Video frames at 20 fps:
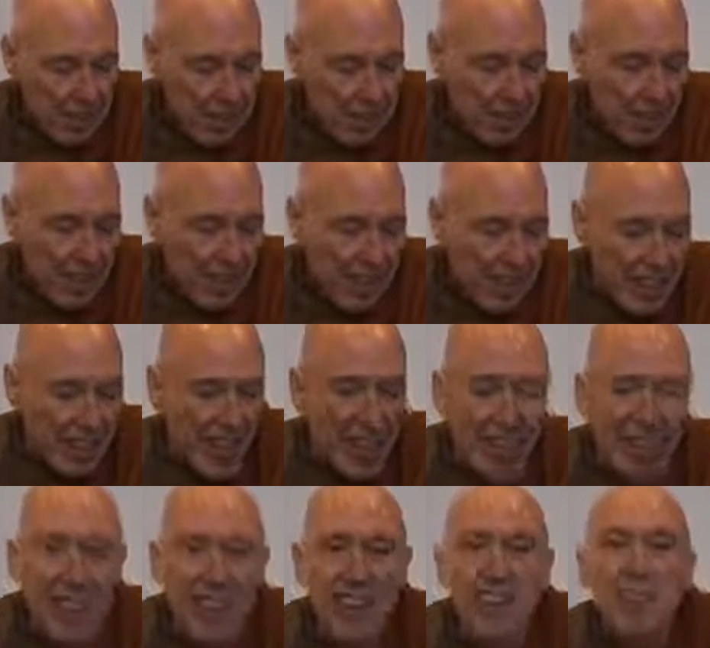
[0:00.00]
Okay,
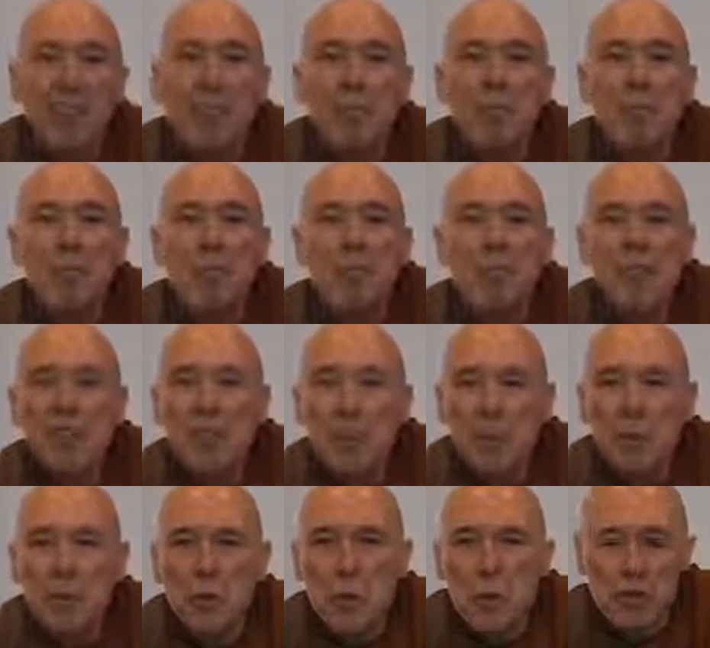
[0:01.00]
then number
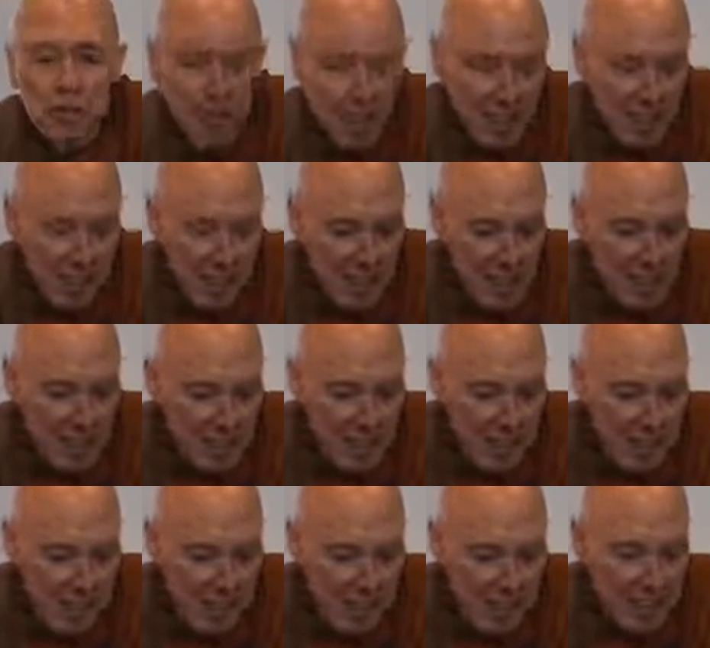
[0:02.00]
2
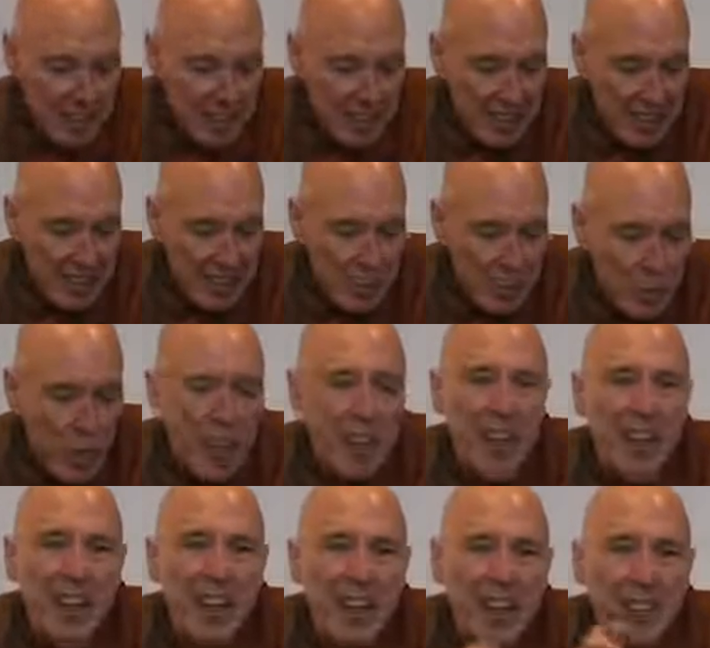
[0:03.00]
is in a
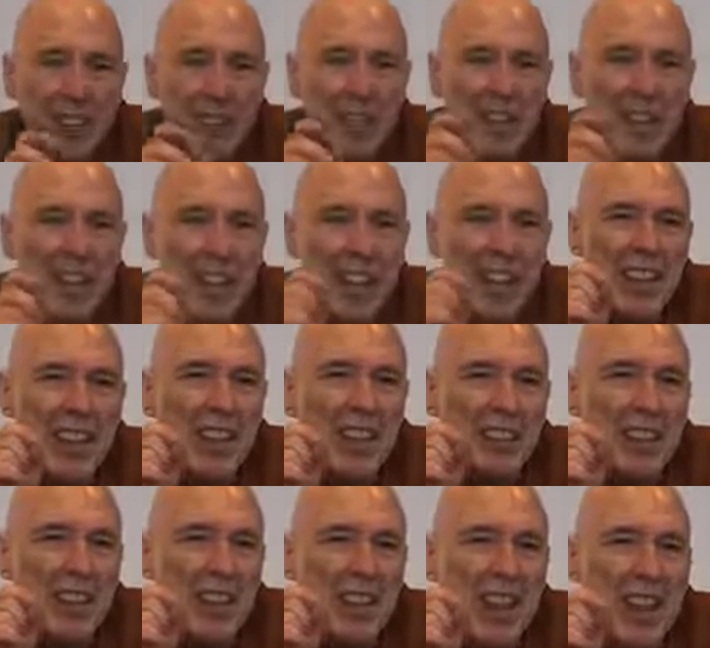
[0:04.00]
way related
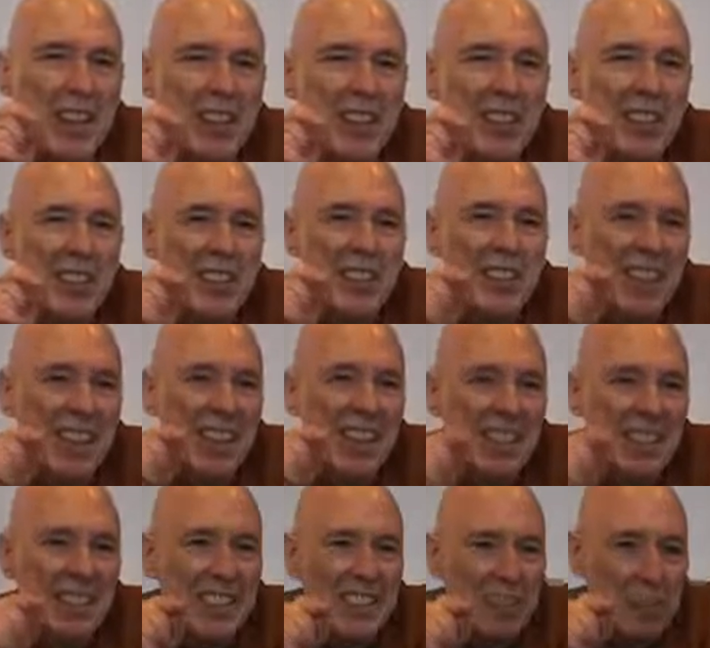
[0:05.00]
to that. You could say
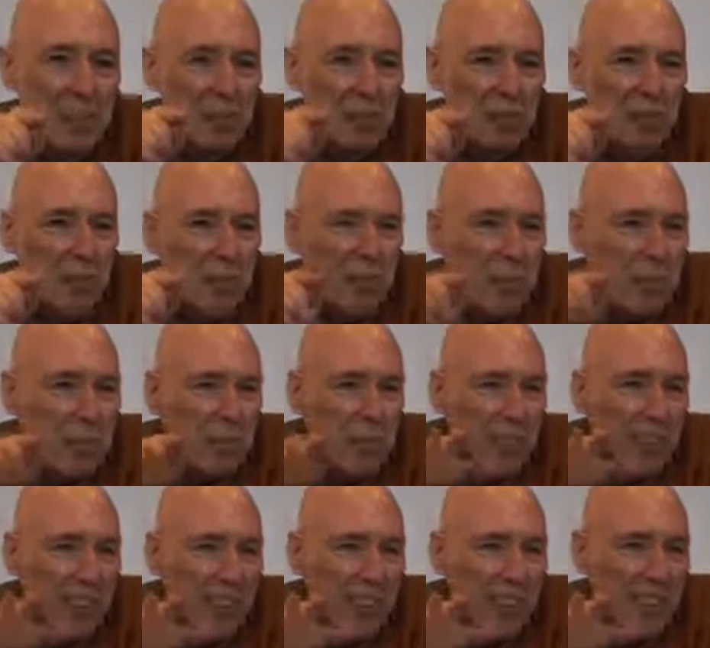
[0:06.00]
it's driven
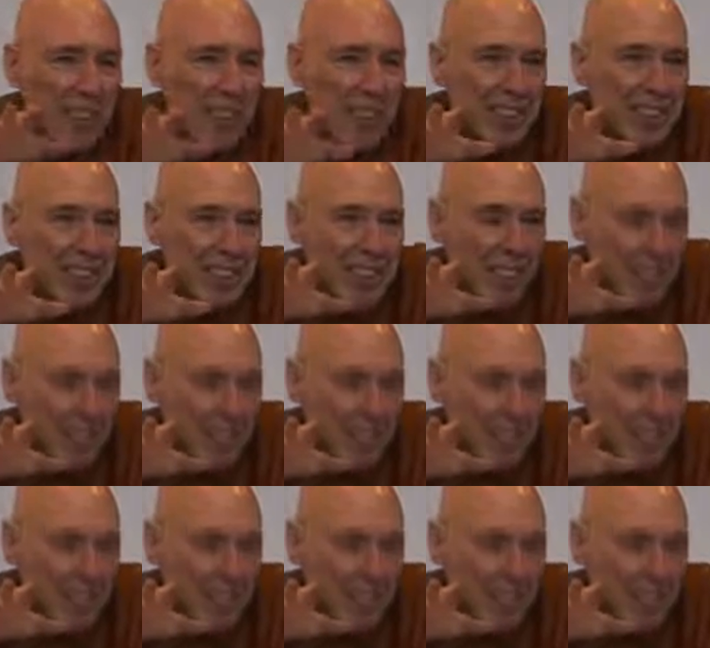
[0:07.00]
by this,